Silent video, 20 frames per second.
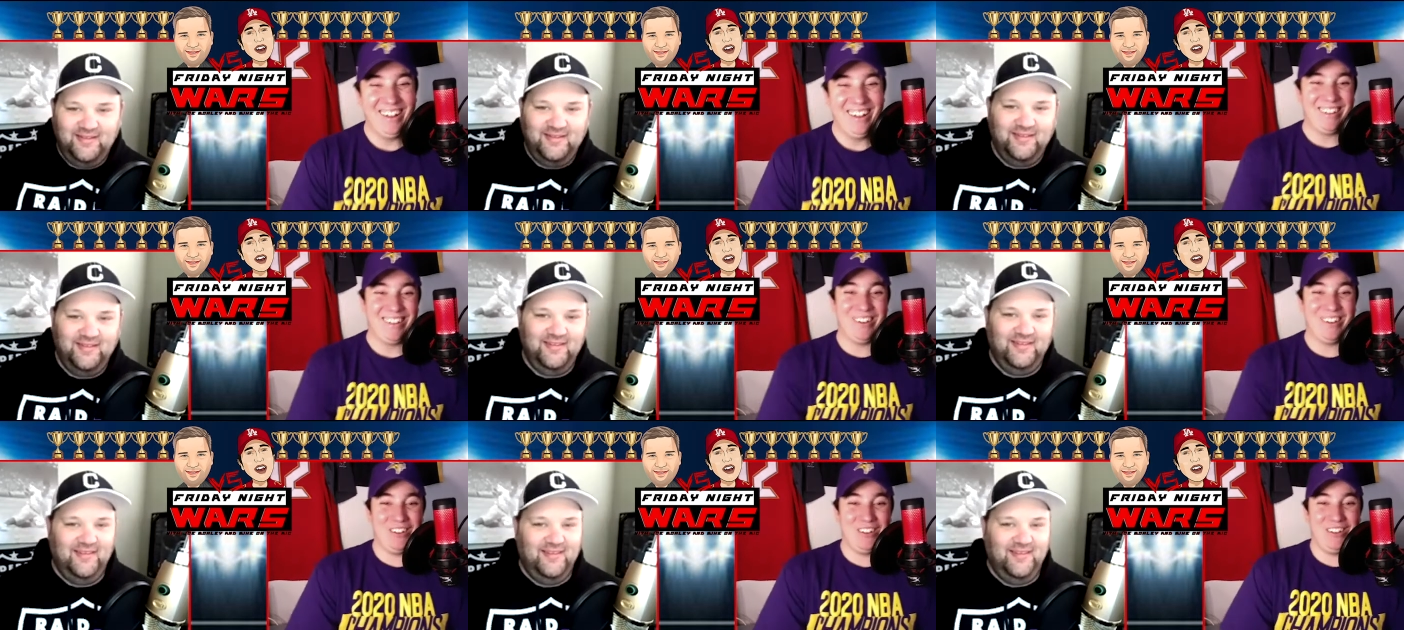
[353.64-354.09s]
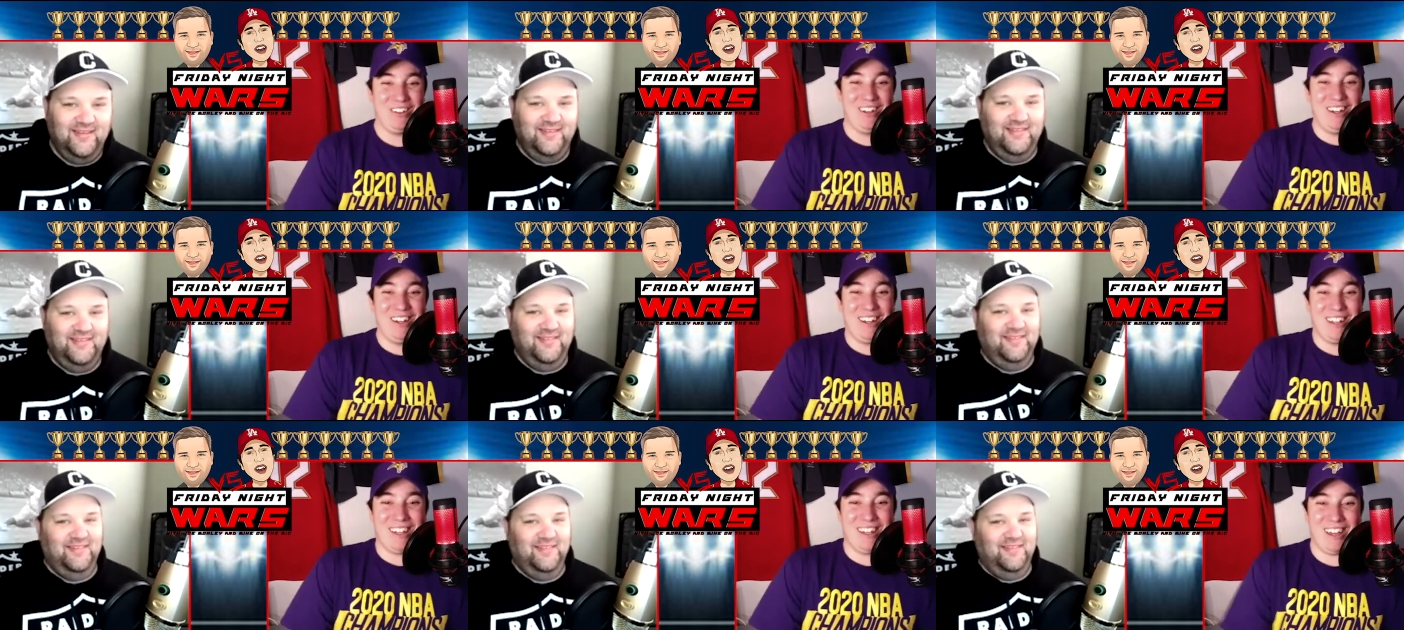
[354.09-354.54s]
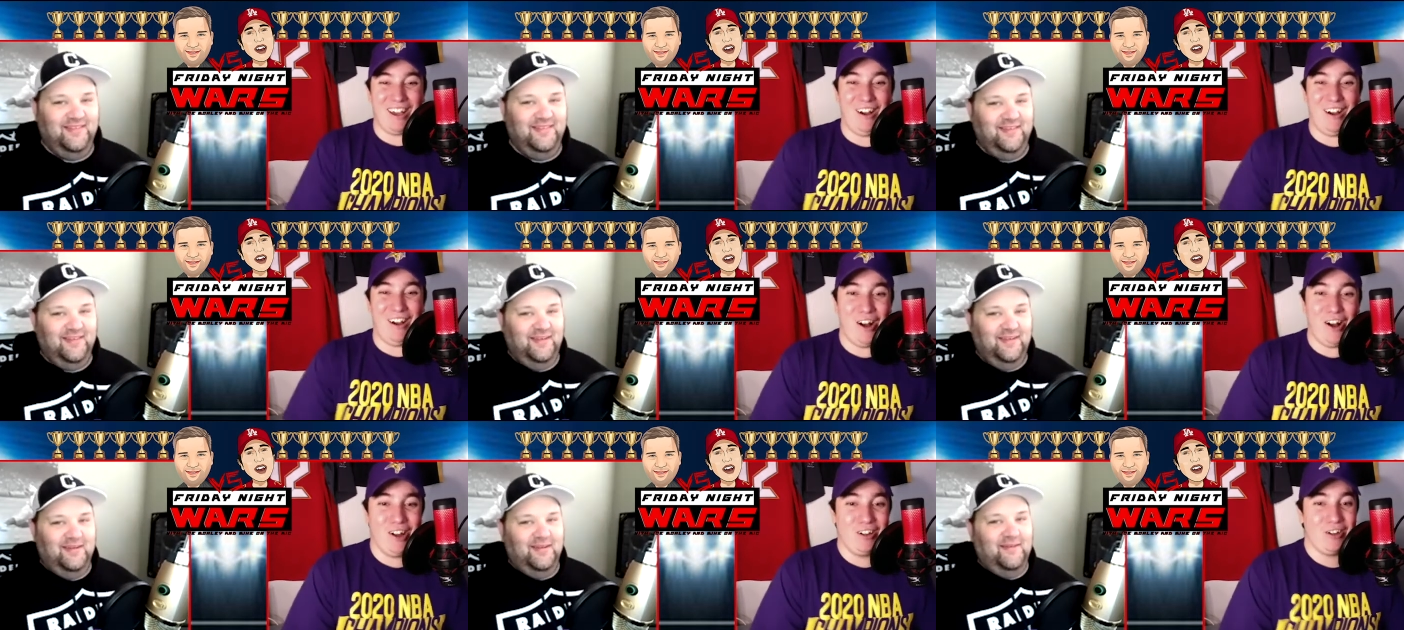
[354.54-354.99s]
Speaker 1: Dude, you need to get
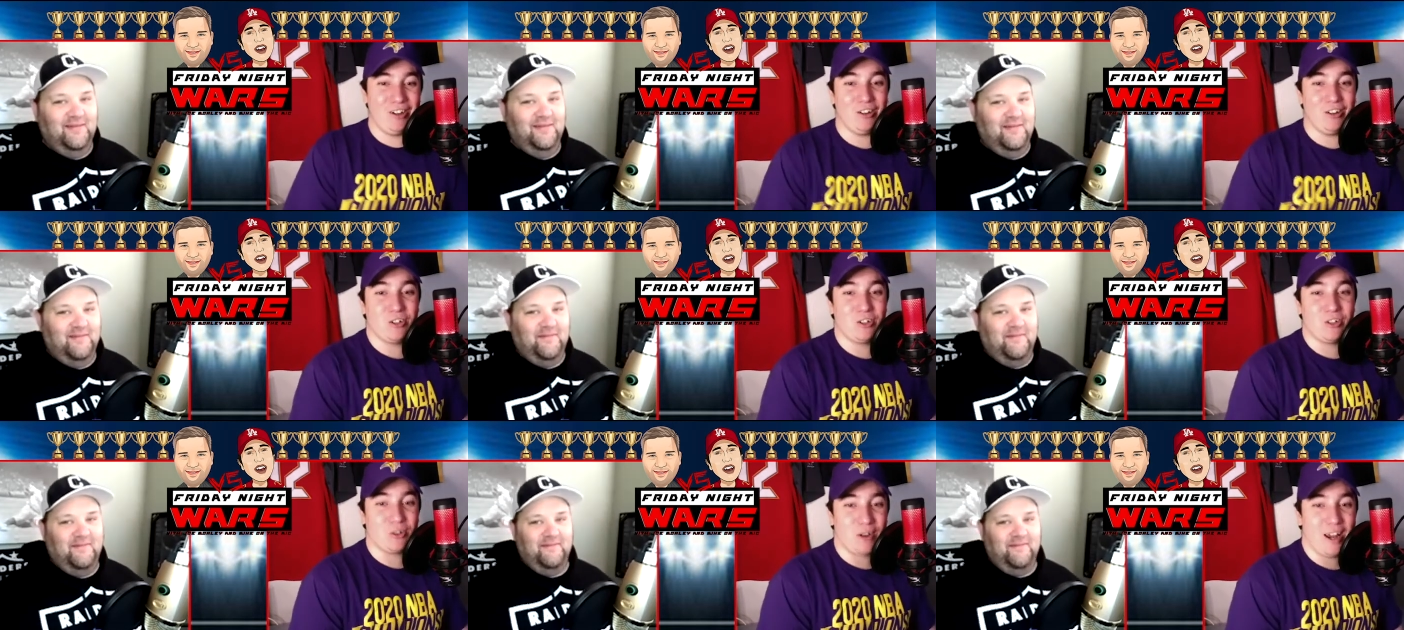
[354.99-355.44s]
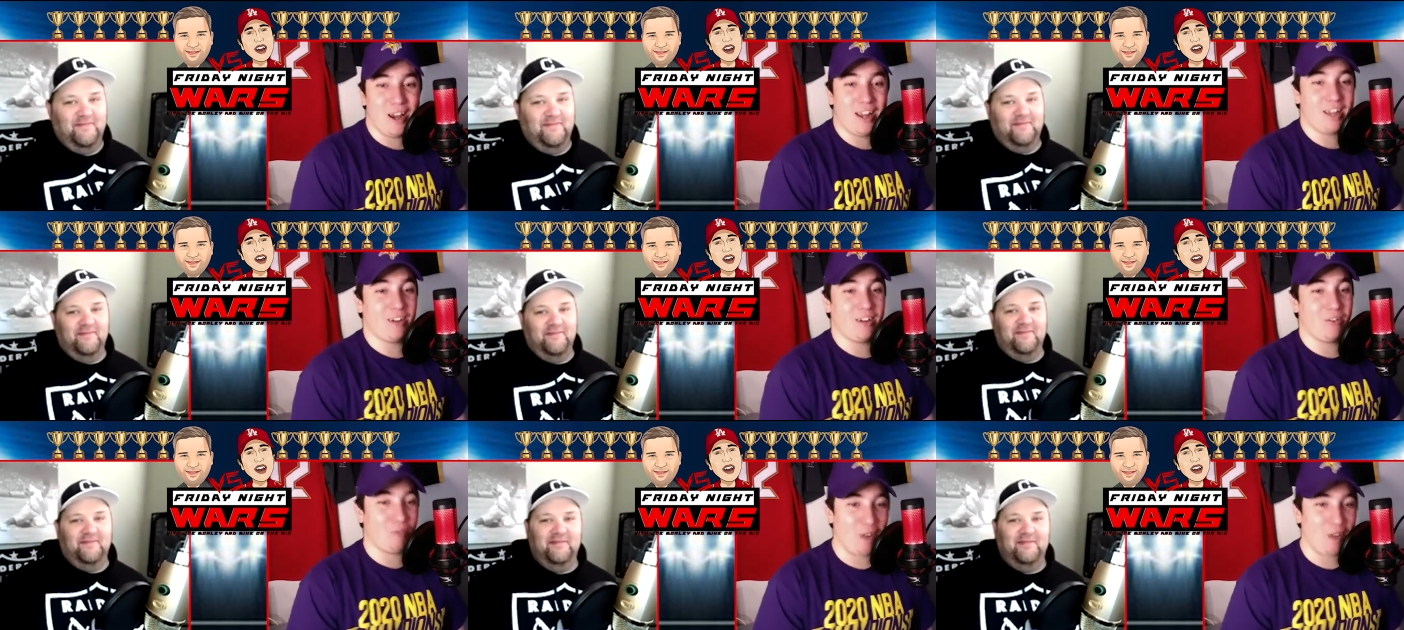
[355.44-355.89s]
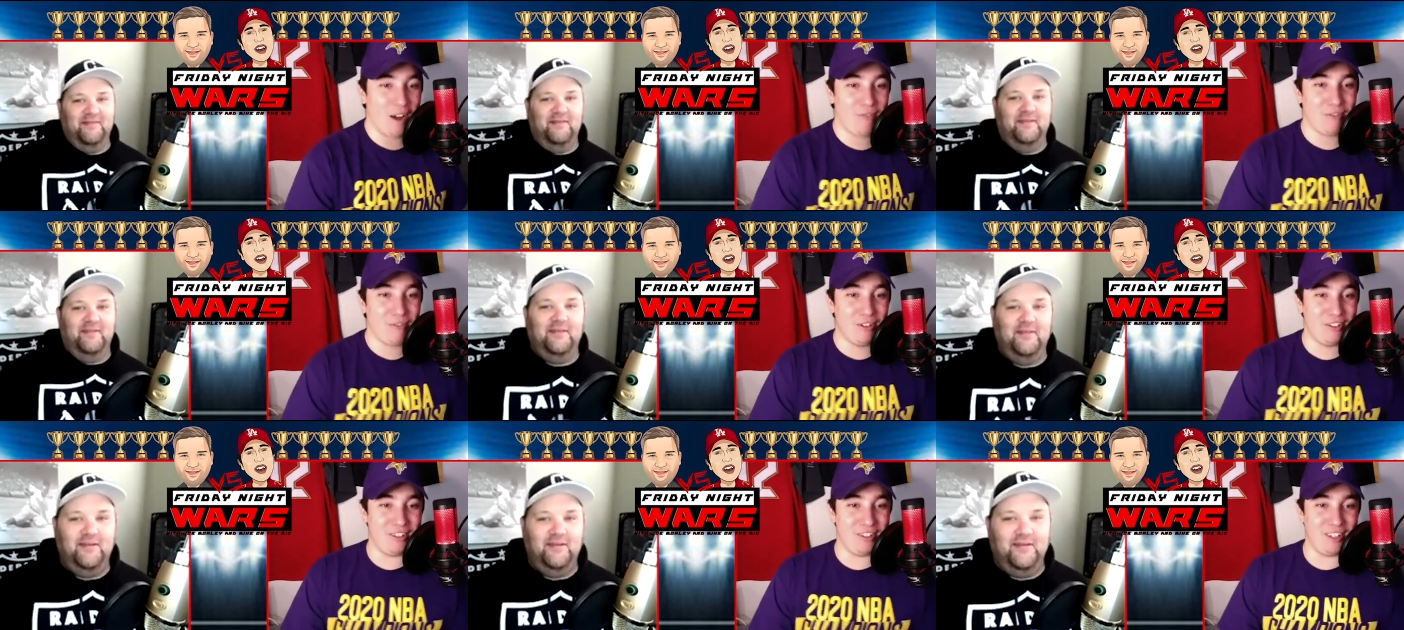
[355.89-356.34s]
on your Drake
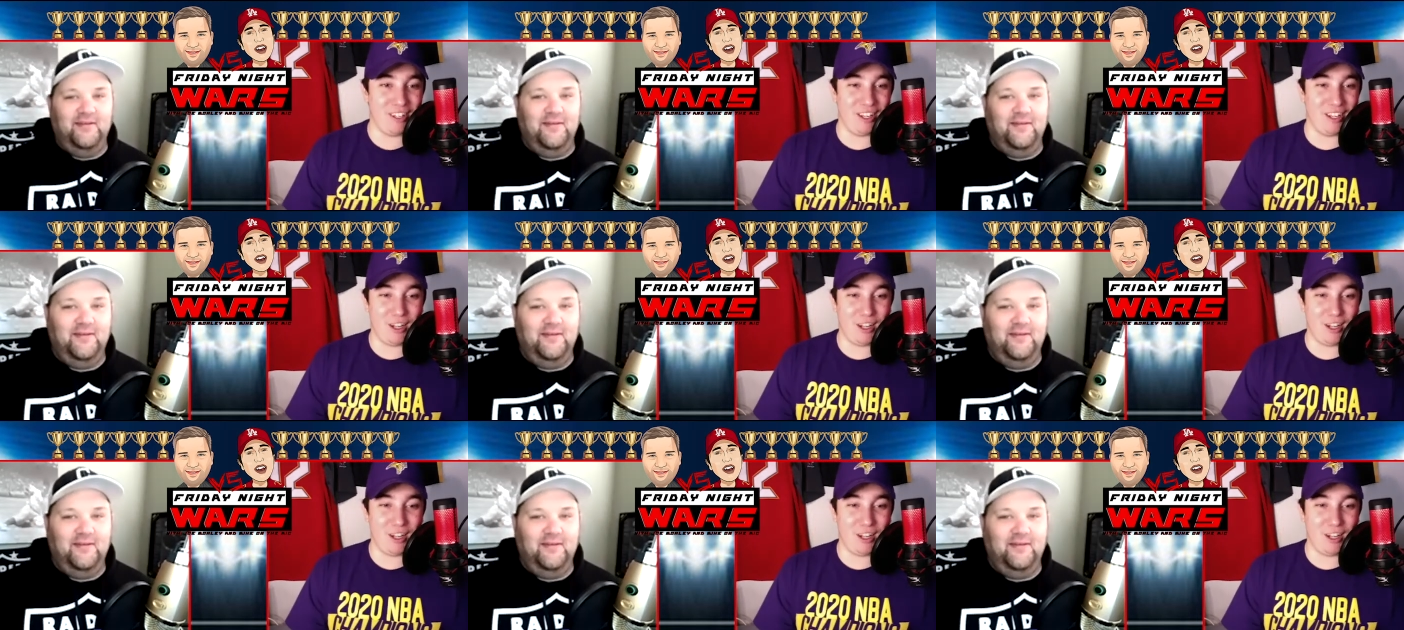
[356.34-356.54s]
referencing.